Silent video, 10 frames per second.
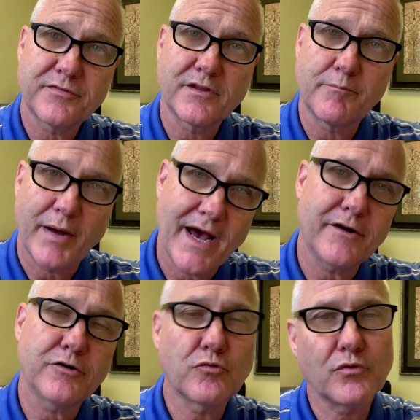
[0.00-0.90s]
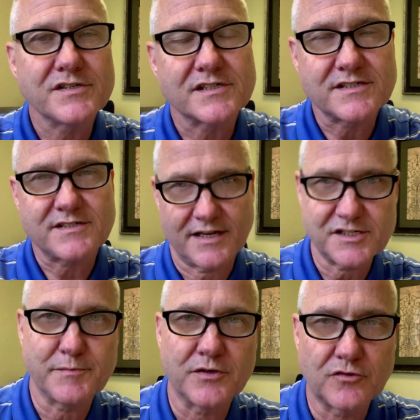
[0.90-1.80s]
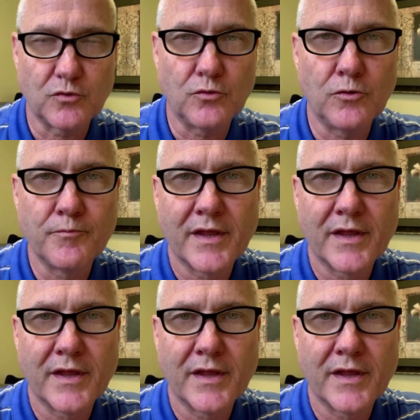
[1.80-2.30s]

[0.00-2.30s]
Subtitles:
the pattern risk assessment tool